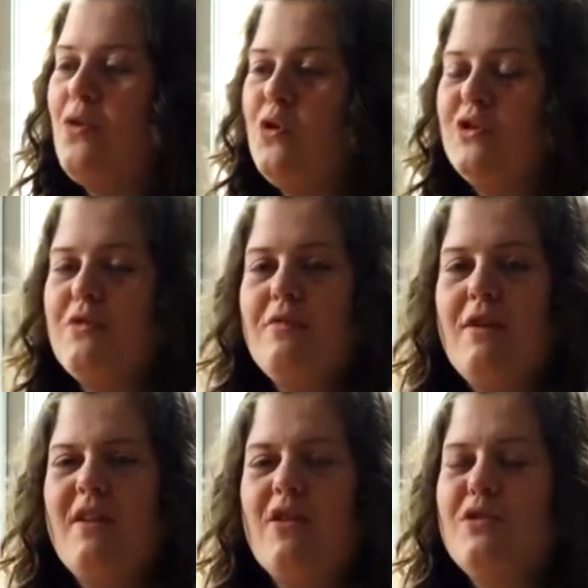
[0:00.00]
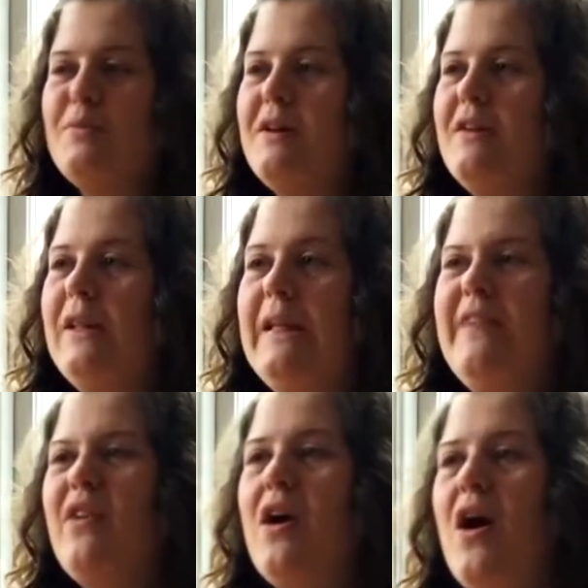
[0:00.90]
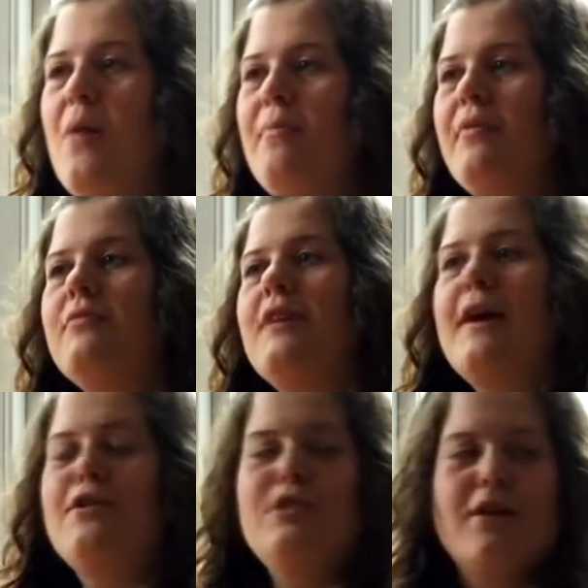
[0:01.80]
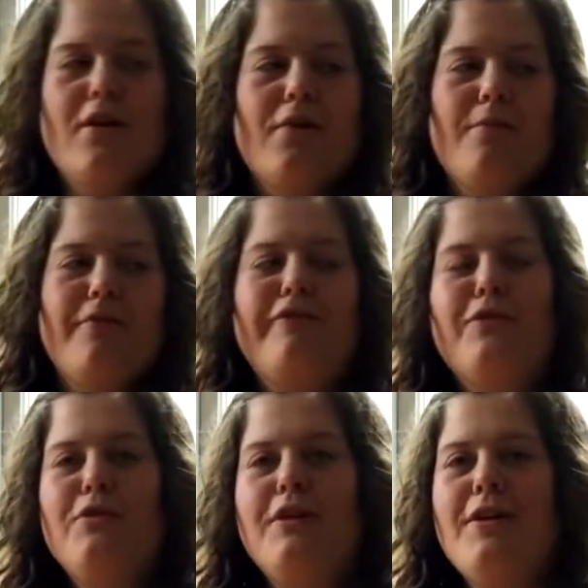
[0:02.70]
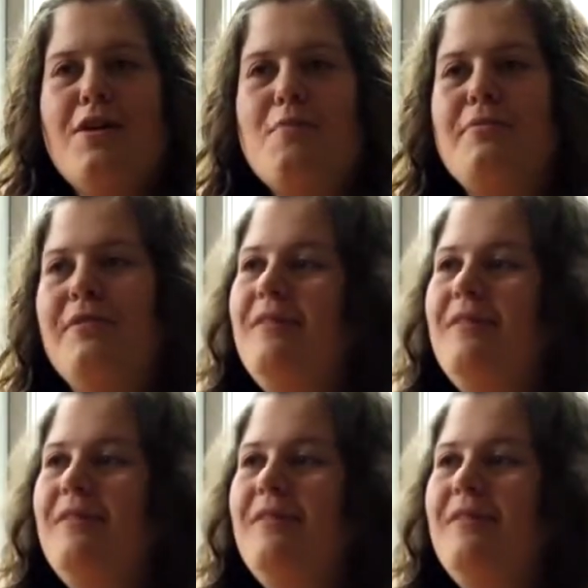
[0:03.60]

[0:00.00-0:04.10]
Also, it goes by lever harp, Celtic harp, folk harp,